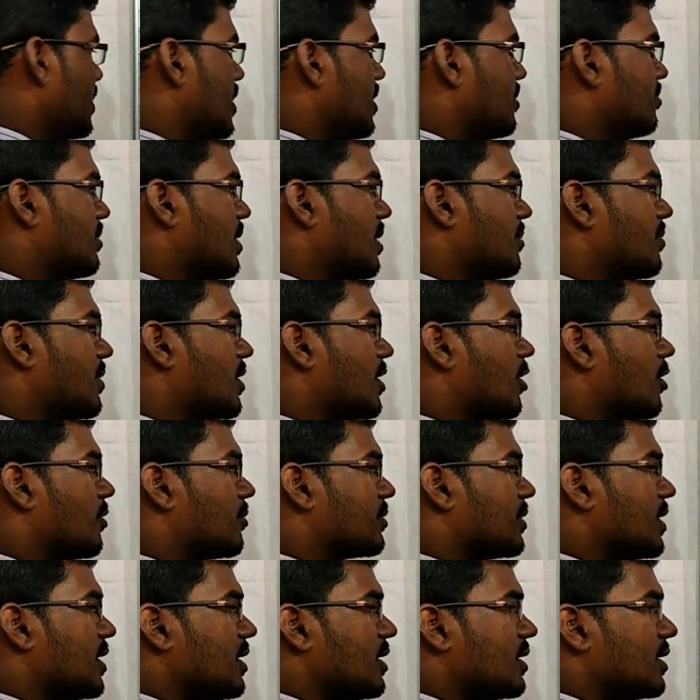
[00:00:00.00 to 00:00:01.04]
member of
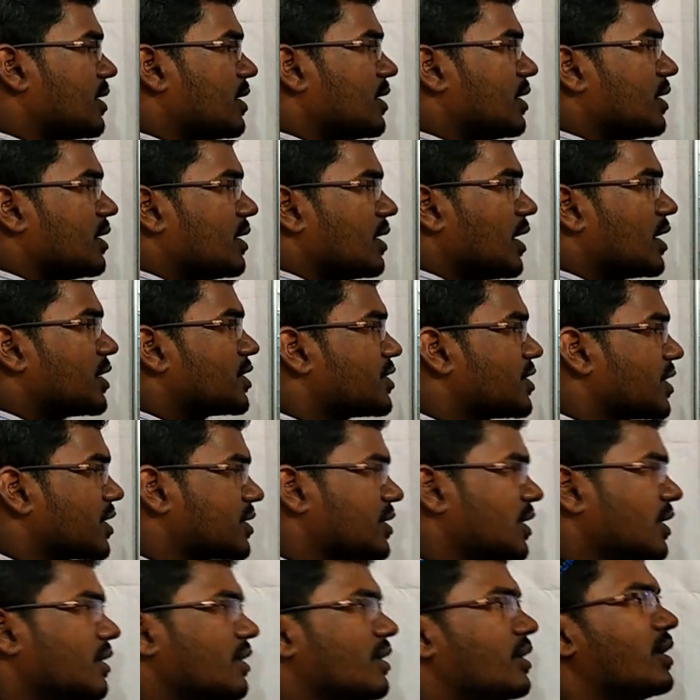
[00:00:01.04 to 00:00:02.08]
the
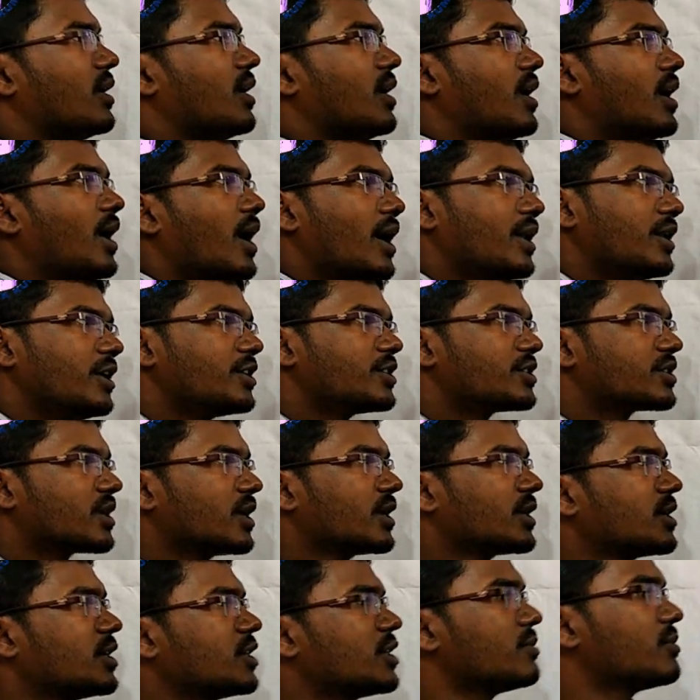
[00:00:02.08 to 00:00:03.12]
structure, and its
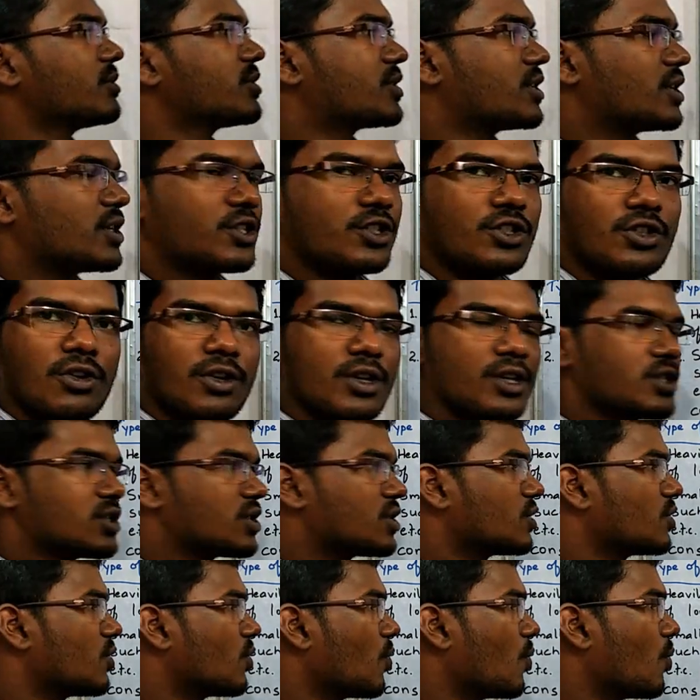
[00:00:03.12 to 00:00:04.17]
concrete mix ratio
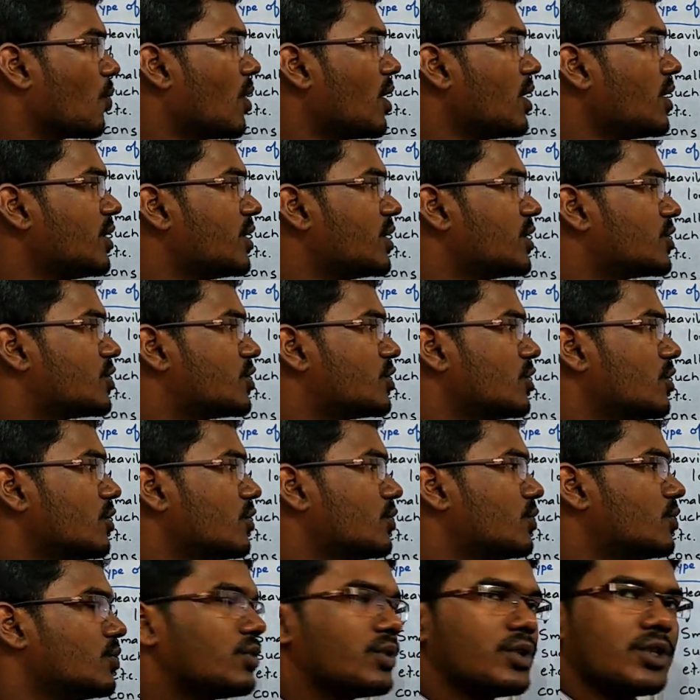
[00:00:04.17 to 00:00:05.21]
is one ratio
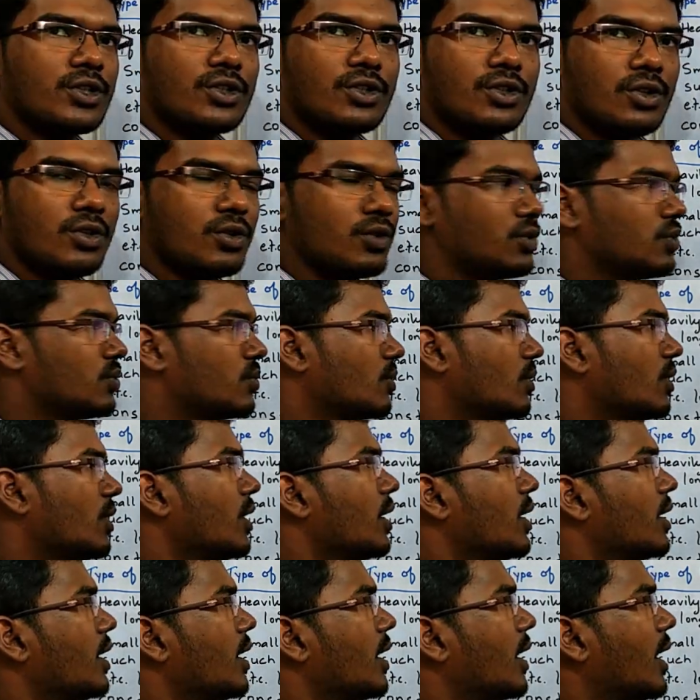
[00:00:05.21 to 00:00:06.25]
two ratio two
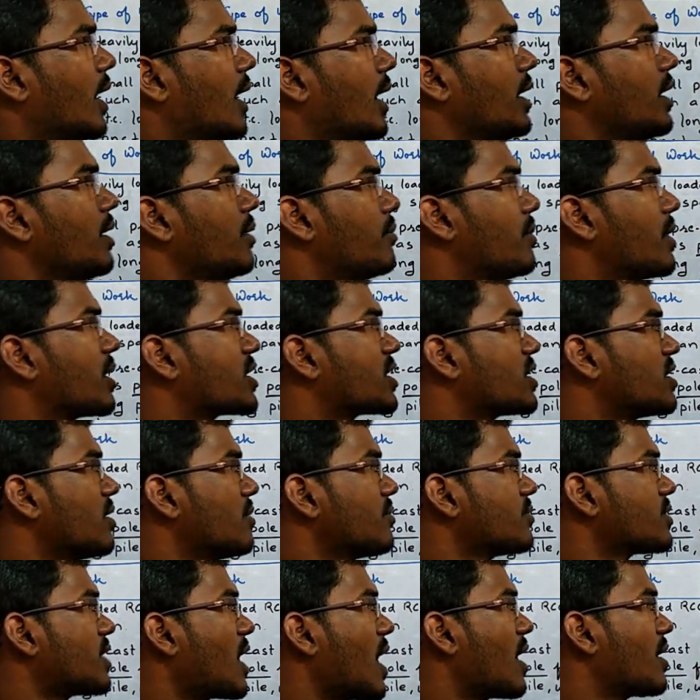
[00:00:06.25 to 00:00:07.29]
and maximum
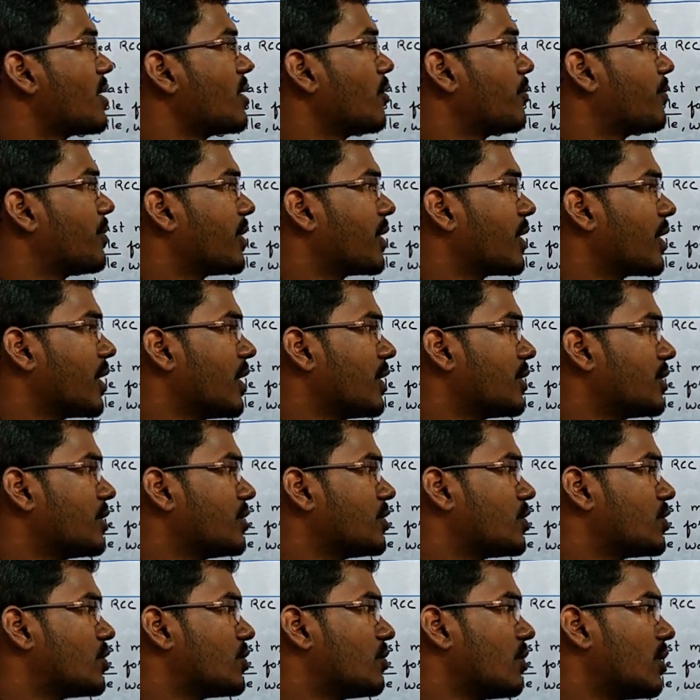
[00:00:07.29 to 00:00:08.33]
size of aggregate
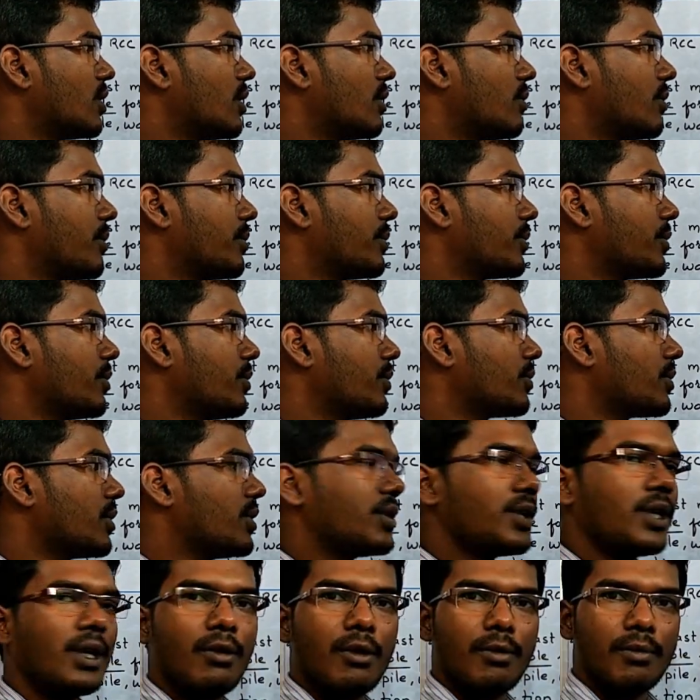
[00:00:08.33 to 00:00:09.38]
is twelve millimeters to
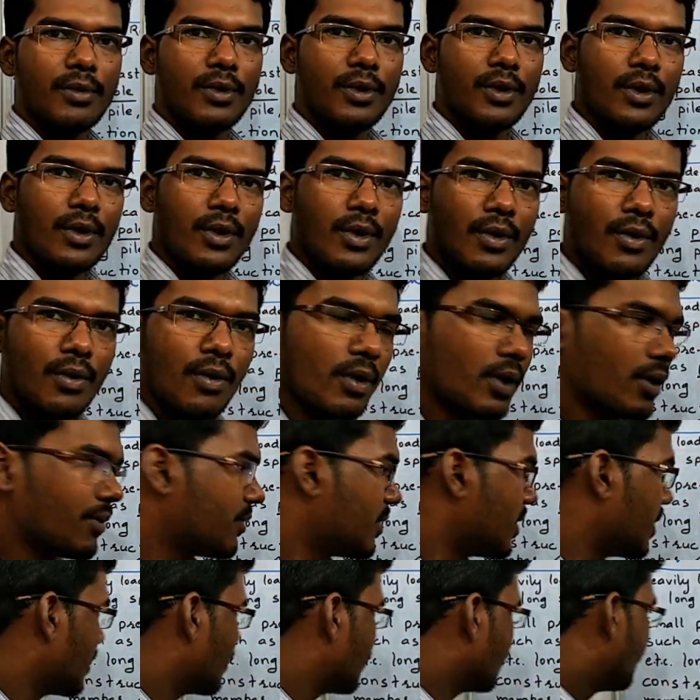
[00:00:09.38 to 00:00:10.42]
twenty millimeters. Okay
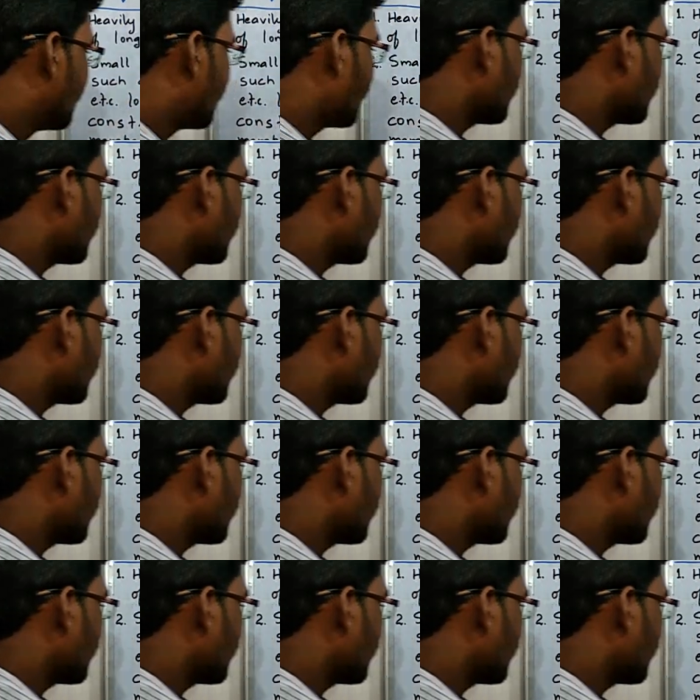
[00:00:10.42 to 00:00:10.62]
friend.